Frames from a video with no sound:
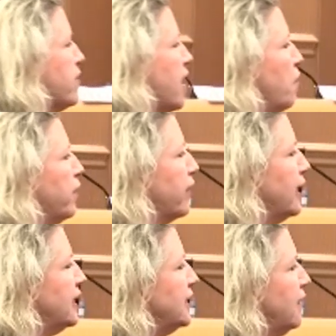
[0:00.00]
of his head with a
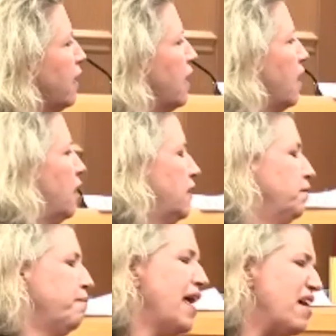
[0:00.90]
gun.
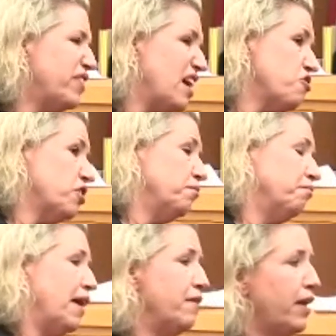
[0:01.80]
May have touched him,
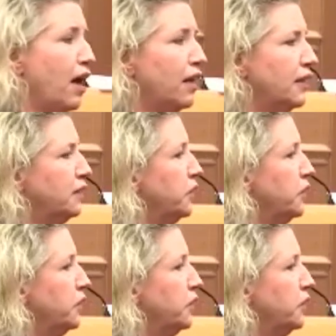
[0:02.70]
may not